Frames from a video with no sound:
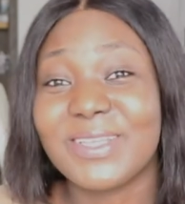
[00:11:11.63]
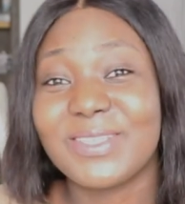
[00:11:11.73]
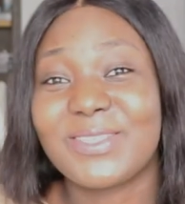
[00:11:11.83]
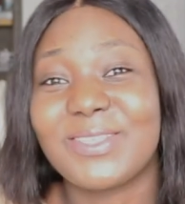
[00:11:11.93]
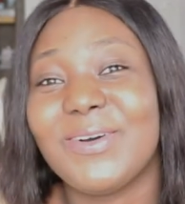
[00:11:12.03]

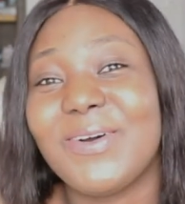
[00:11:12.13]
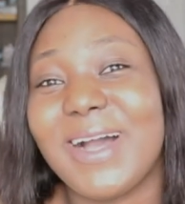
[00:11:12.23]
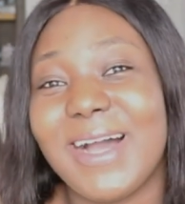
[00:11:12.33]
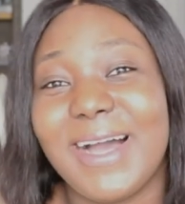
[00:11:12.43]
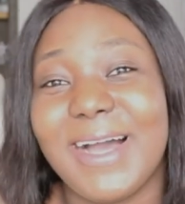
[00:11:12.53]
So
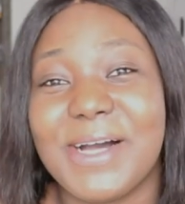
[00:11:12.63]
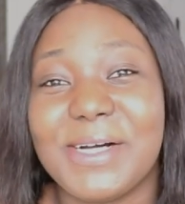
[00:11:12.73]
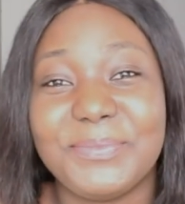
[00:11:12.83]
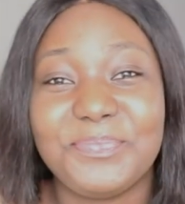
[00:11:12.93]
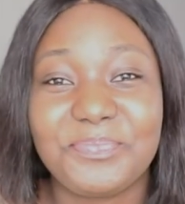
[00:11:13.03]

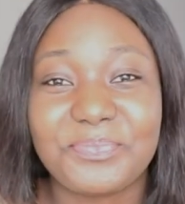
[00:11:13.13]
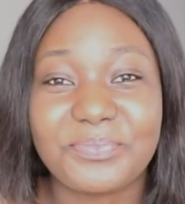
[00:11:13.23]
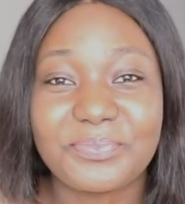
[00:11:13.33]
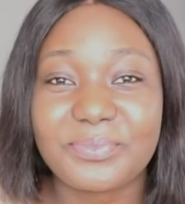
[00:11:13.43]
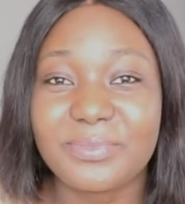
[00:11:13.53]
now
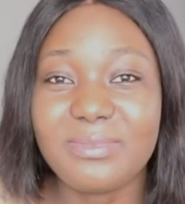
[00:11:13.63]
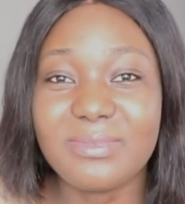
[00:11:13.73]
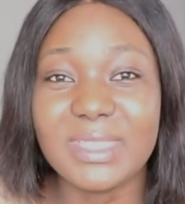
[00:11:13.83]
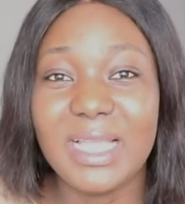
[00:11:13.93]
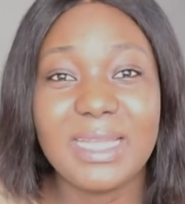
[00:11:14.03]

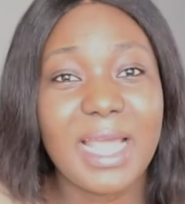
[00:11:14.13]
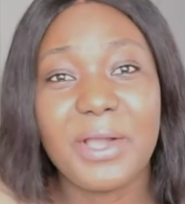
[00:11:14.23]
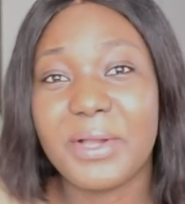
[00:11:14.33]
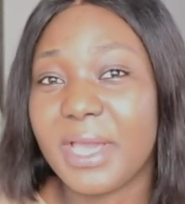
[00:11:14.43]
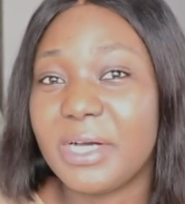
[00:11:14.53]

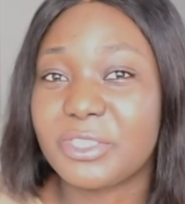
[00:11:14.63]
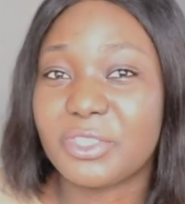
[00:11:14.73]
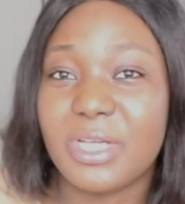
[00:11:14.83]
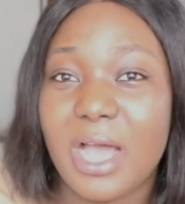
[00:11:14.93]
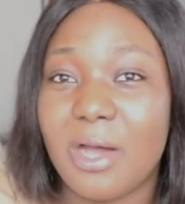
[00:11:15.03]
your girl
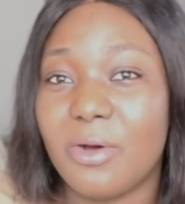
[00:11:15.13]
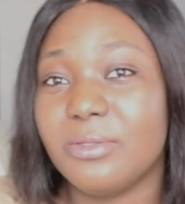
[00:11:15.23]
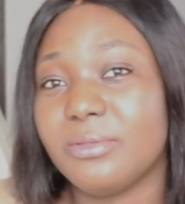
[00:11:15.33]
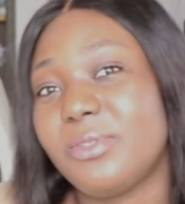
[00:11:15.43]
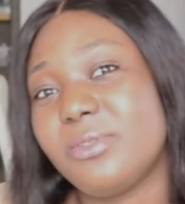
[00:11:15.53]

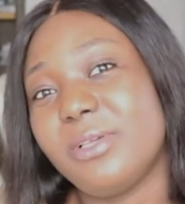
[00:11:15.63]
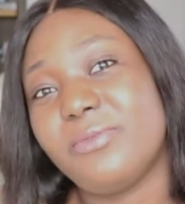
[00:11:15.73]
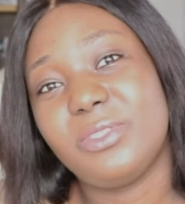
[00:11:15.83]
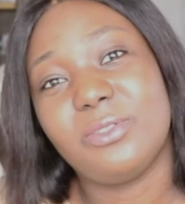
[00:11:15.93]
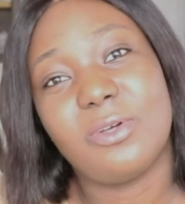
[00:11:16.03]
sugar, today
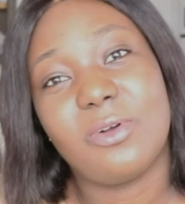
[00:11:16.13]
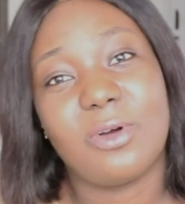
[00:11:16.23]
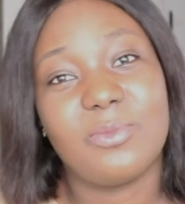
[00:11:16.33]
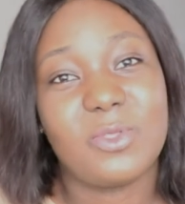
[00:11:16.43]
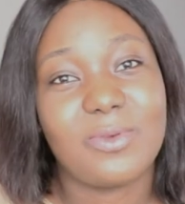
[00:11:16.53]
video don't
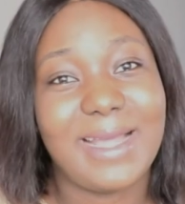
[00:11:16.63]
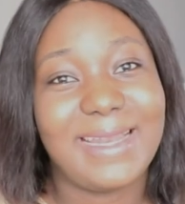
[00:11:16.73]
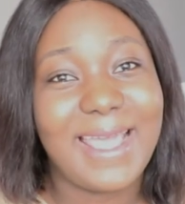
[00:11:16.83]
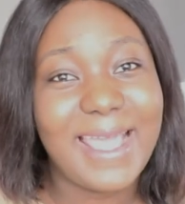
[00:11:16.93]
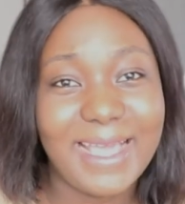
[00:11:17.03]
come to
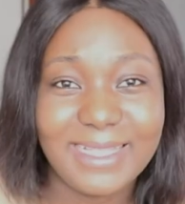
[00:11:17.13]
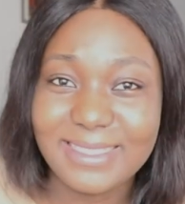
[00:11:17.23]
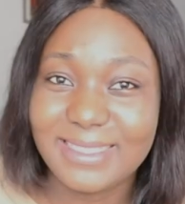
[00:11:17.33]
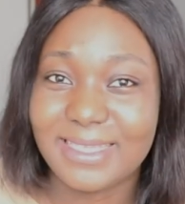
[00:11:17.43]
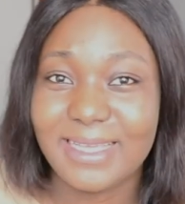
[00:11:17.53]
an end.